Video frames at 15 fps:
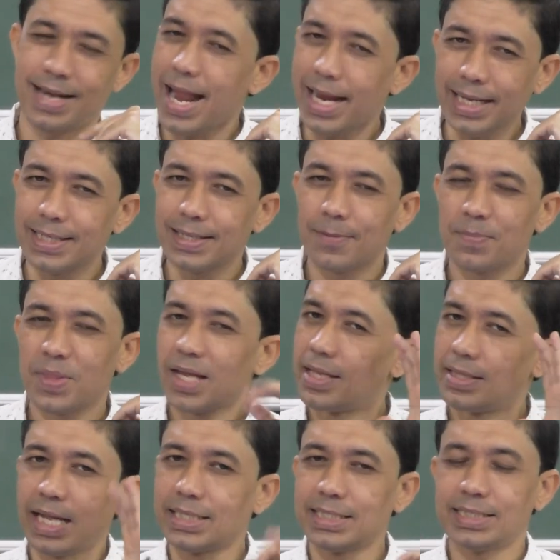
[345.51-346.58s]
right.
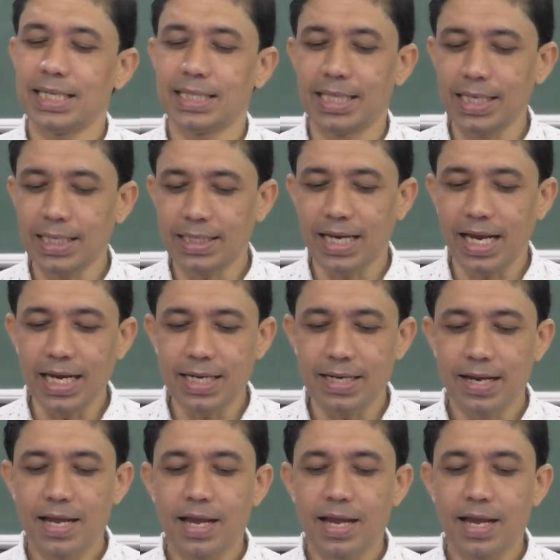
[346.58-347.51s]
That is the thing, right.